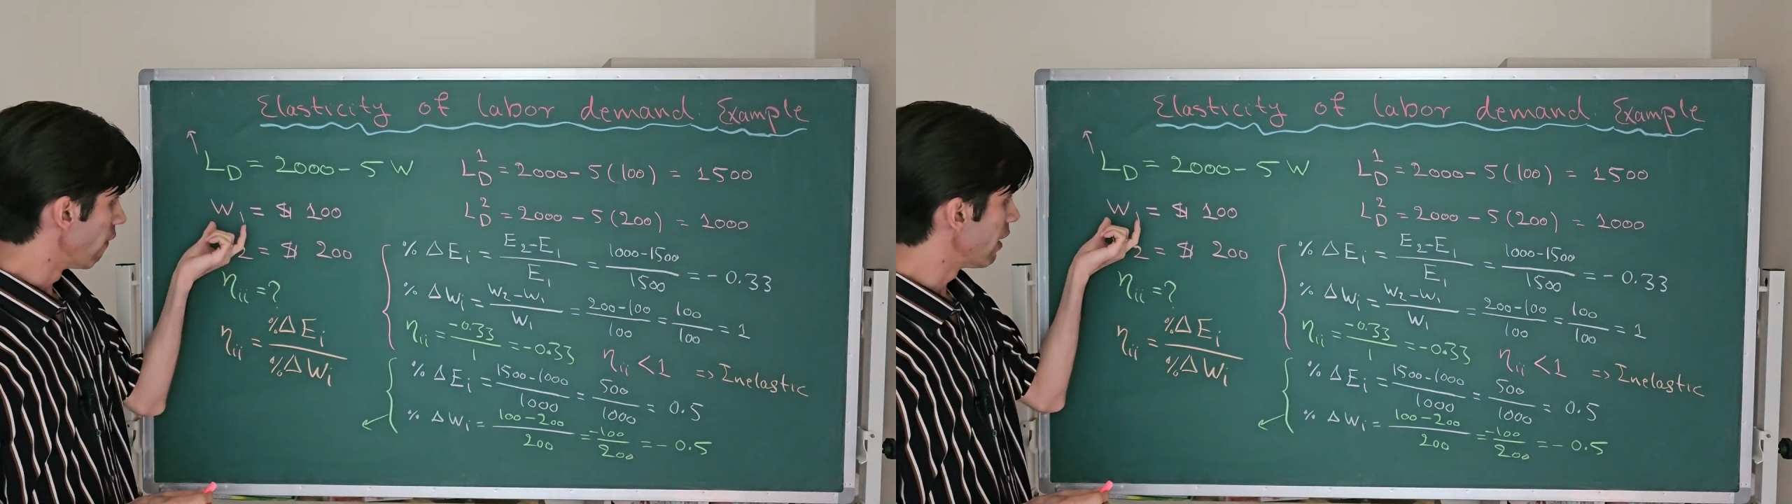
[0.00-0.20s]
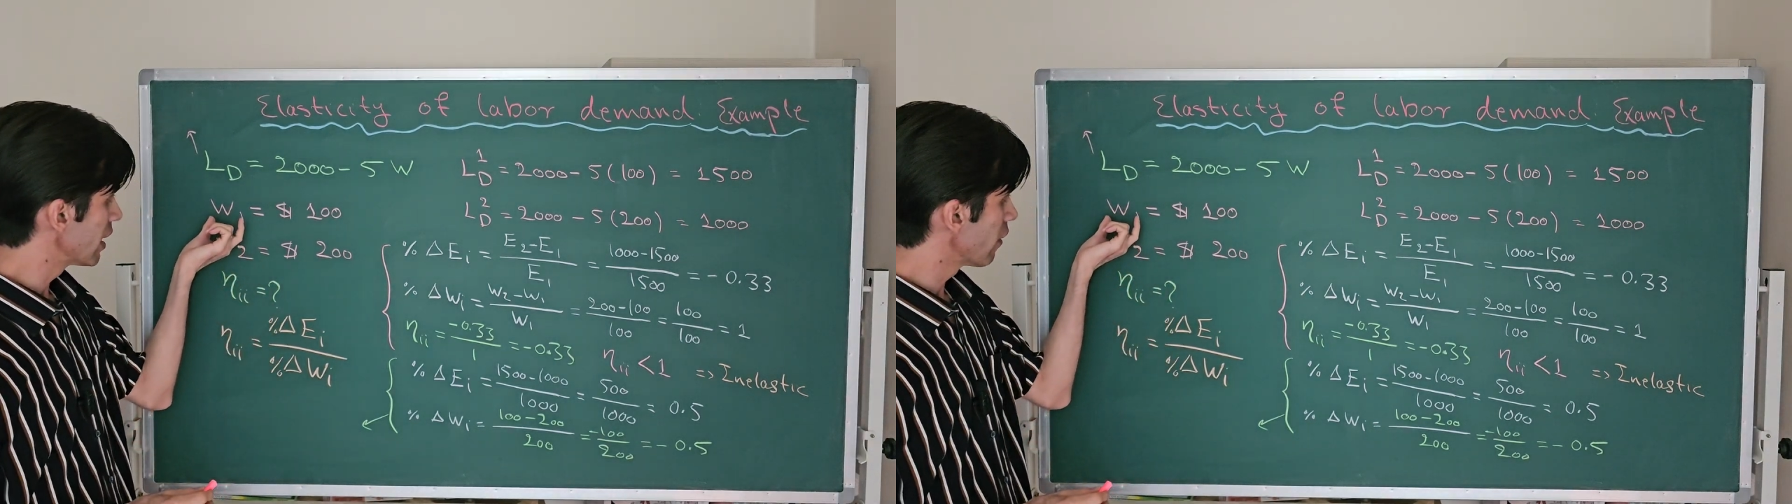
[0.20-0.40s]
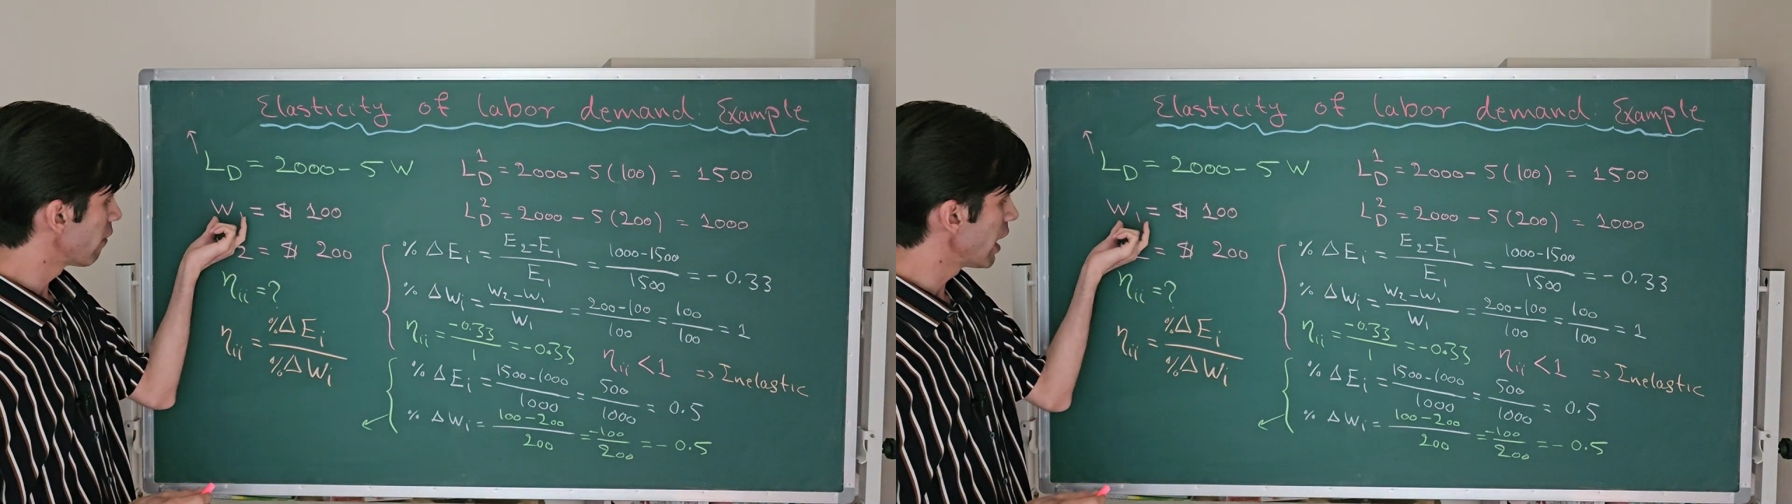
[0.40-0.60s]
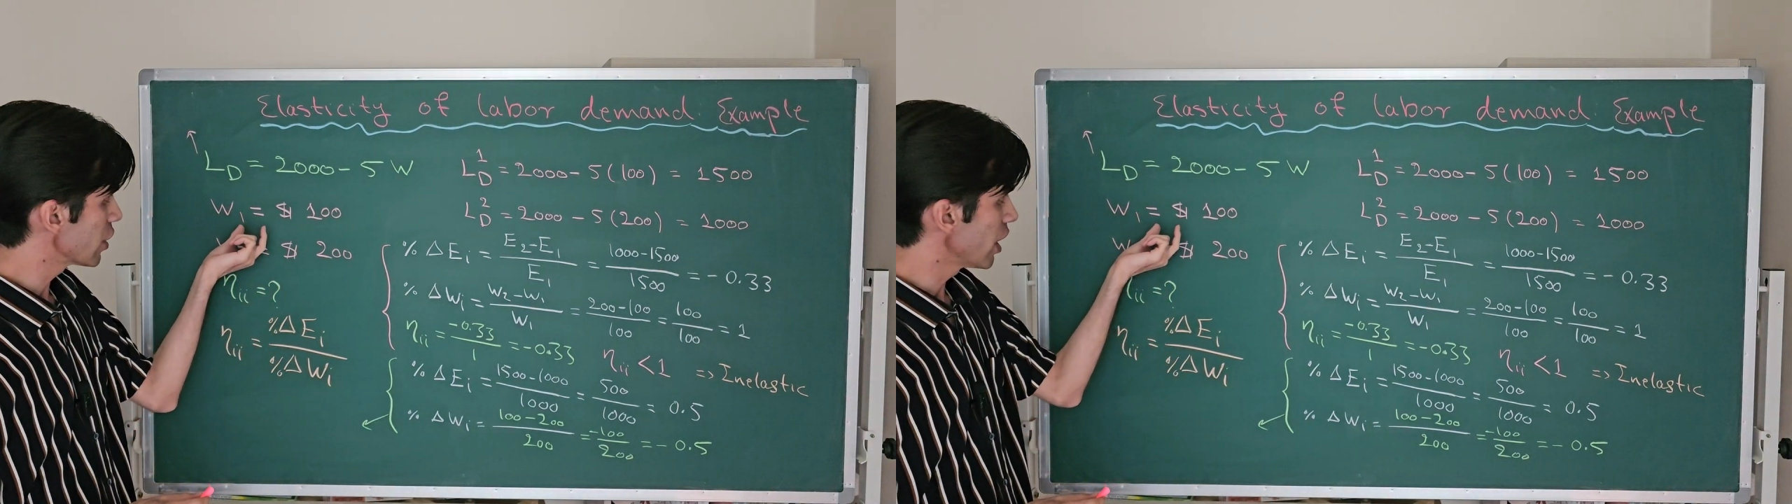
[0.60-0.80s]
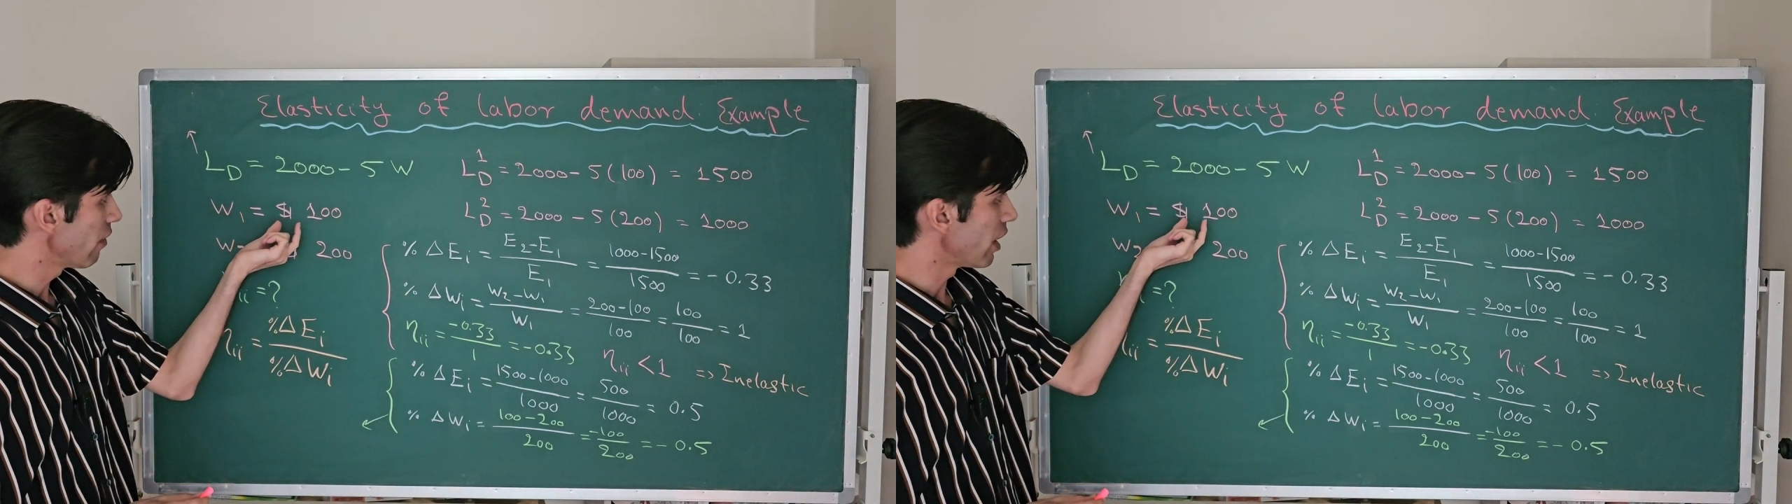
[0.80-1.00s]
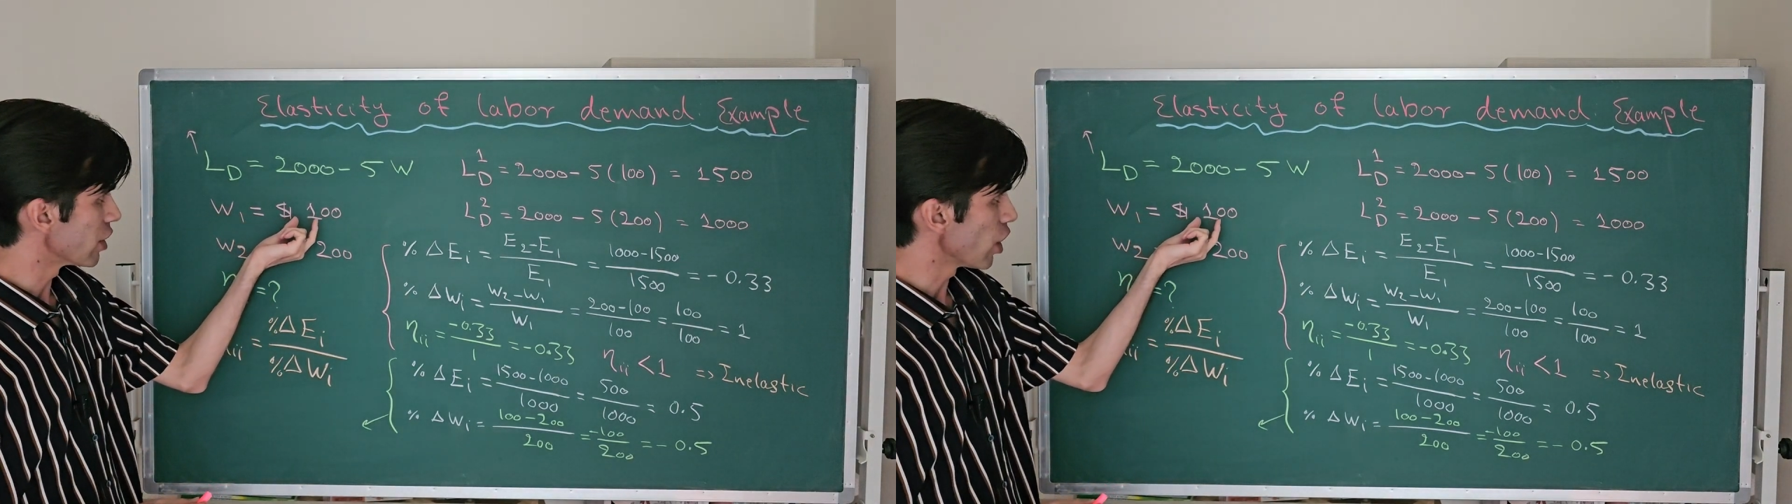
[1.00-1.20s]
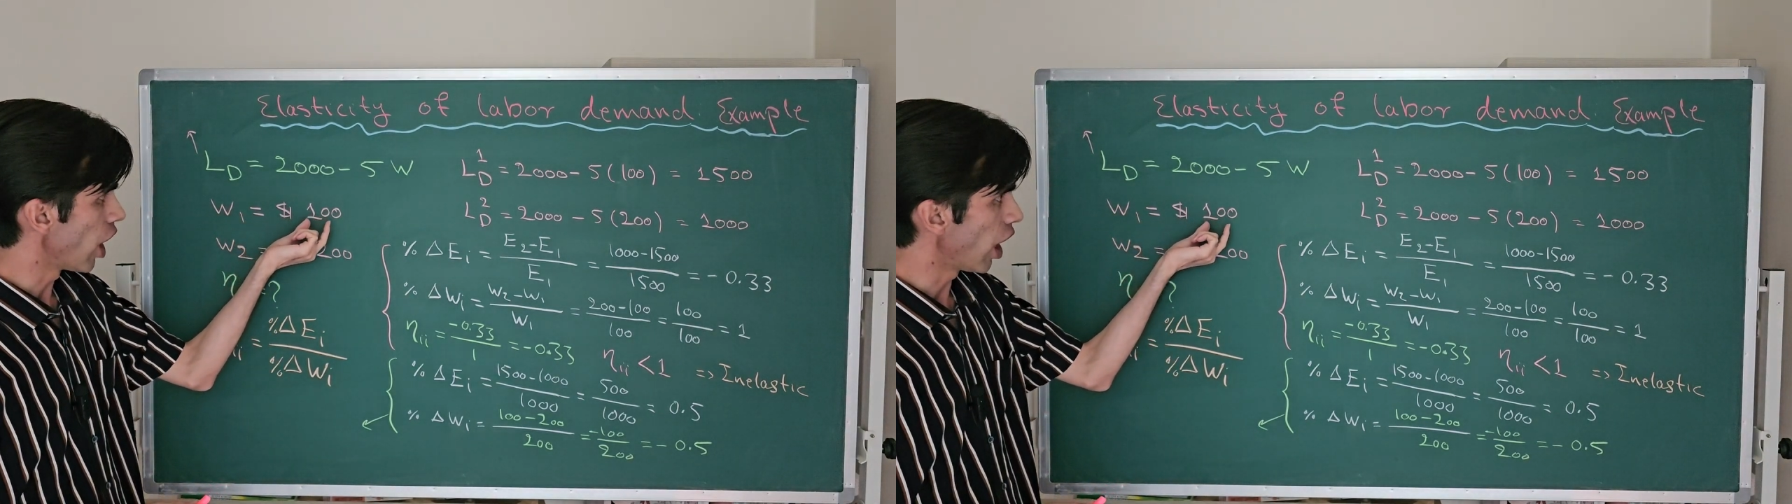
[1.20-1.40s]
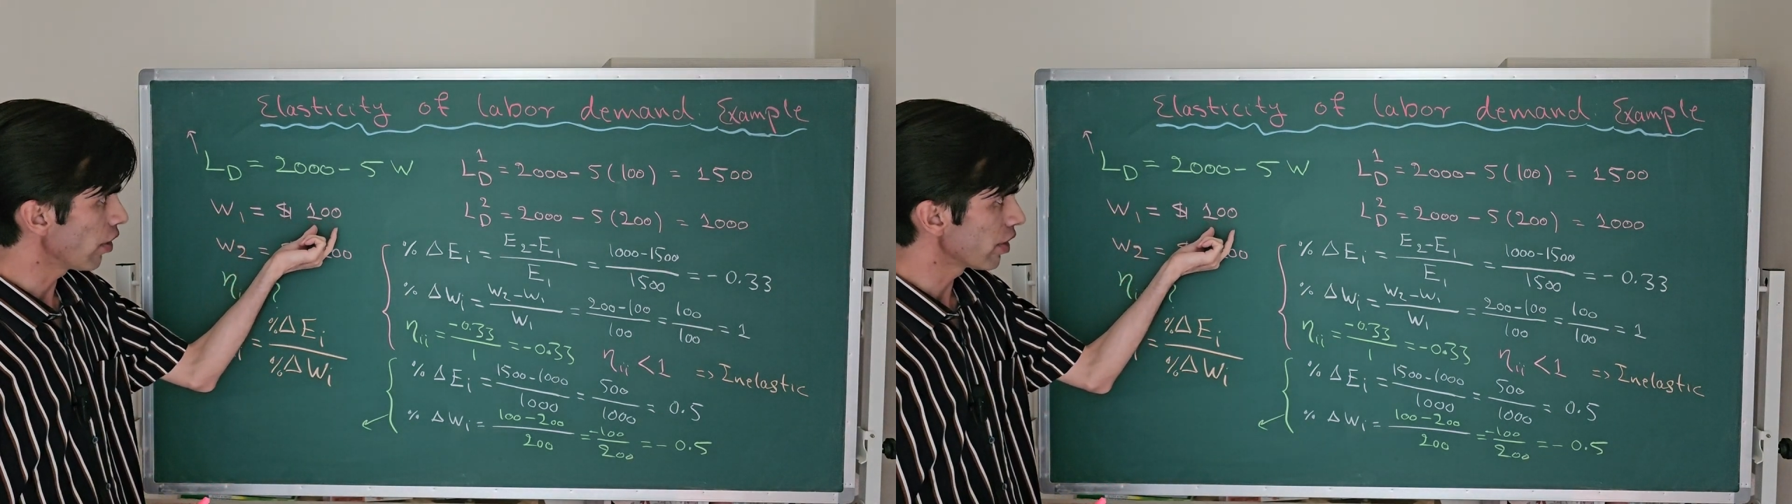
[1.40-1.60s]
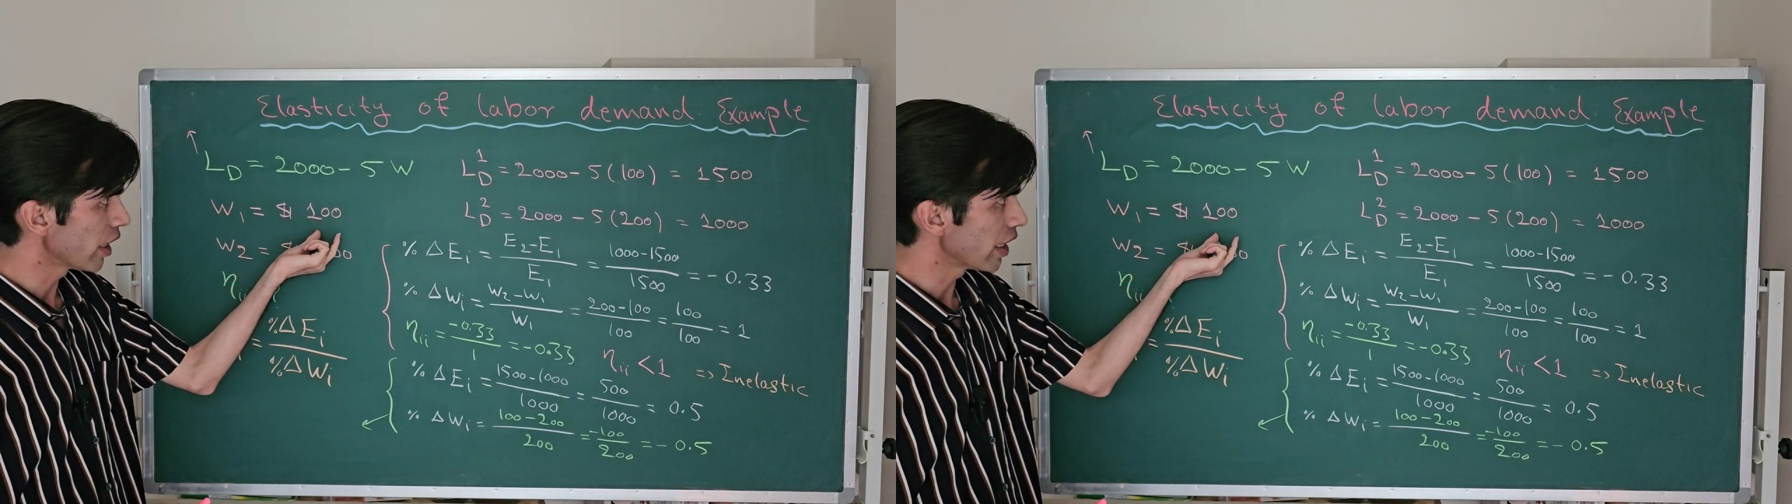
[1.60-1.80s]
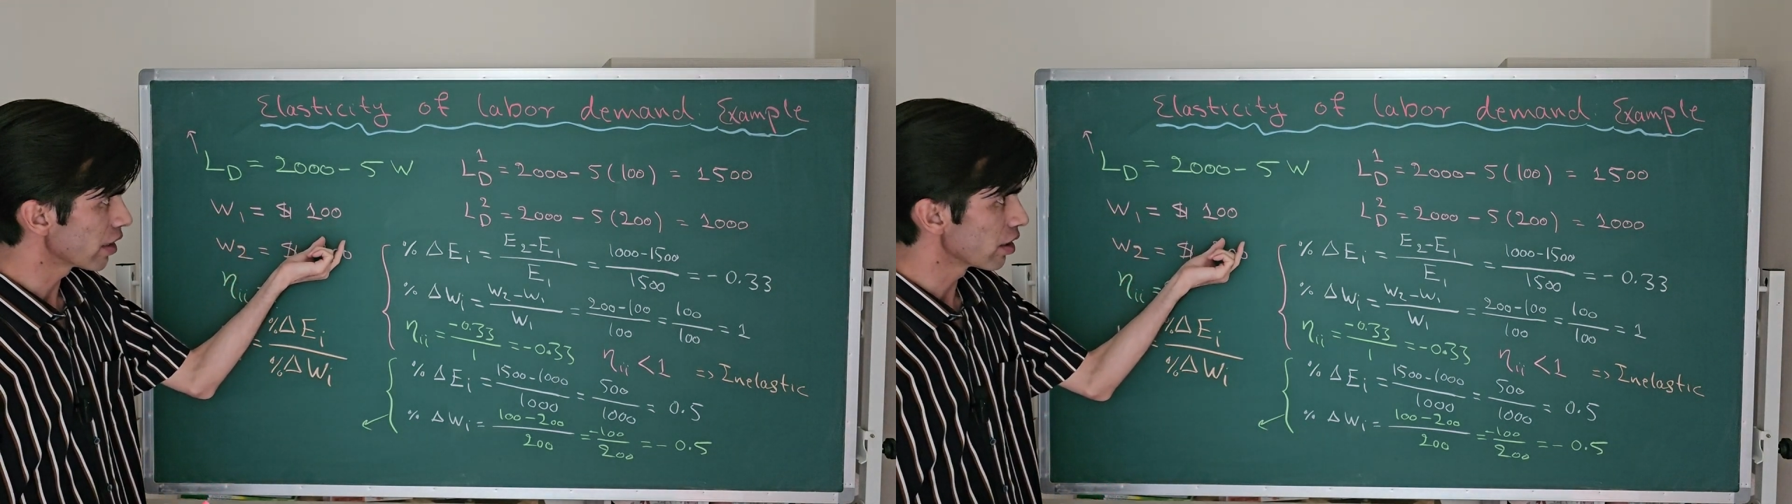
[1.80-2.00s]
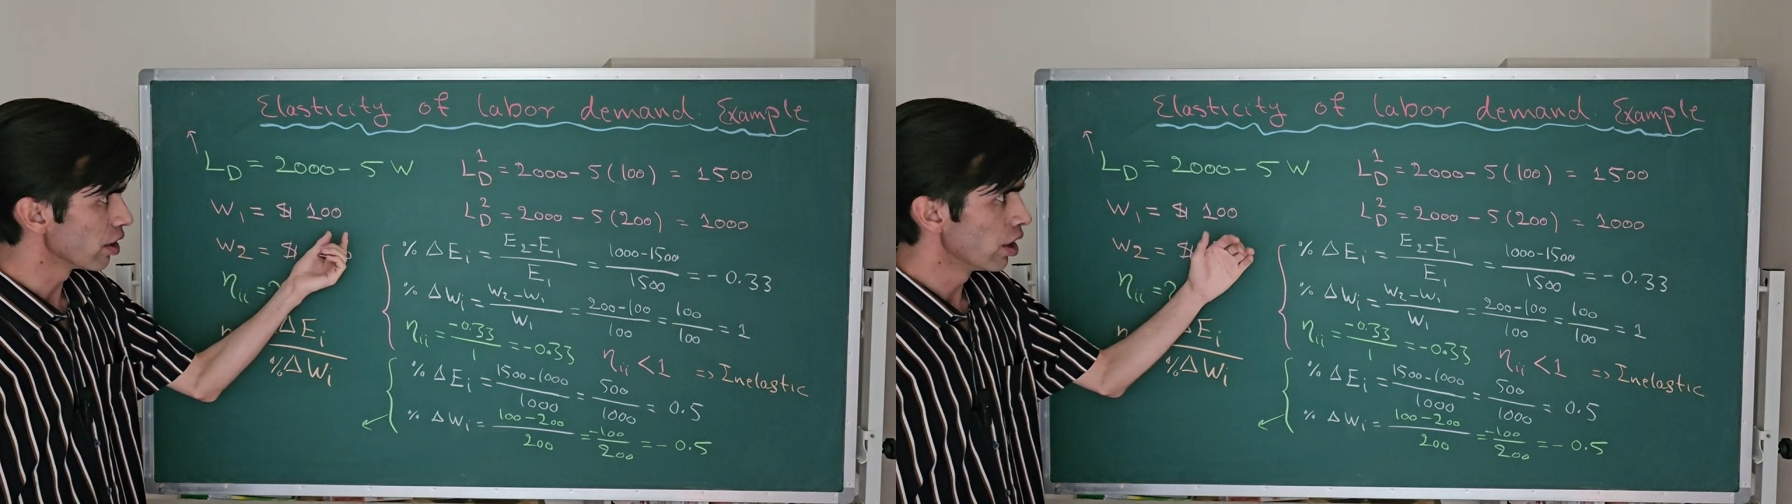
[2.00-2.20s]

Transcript: When the wage level is 100,